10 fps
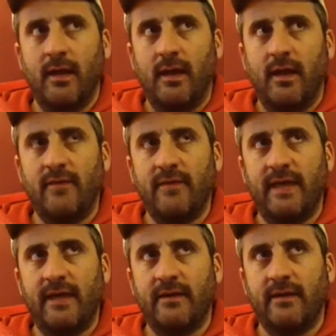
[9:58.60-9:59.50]
And
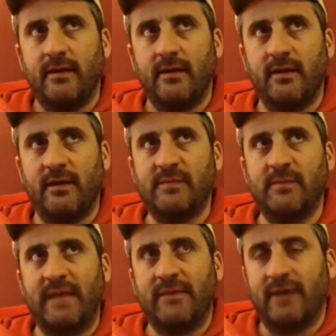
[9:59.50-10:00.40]
then, as we
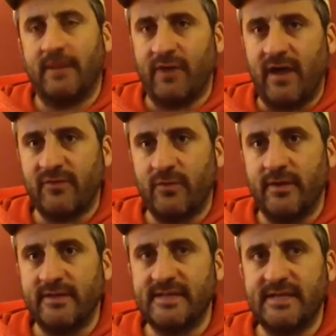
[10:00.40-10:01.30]
became a nonprofit
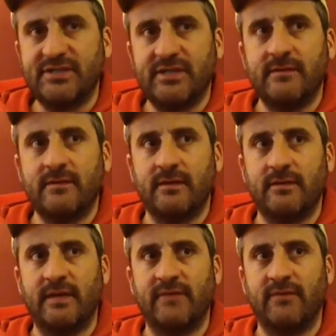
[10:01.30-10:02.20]
organization and
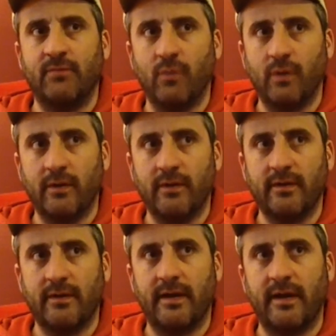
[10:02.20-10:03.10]
we have a board,
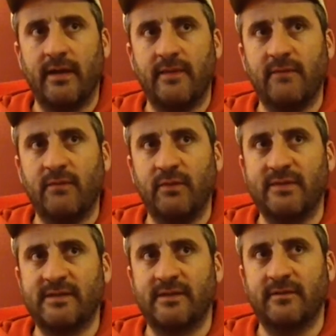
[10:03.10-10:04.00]
then we really
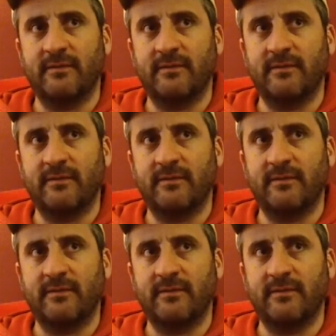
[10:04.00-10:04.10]
started to kind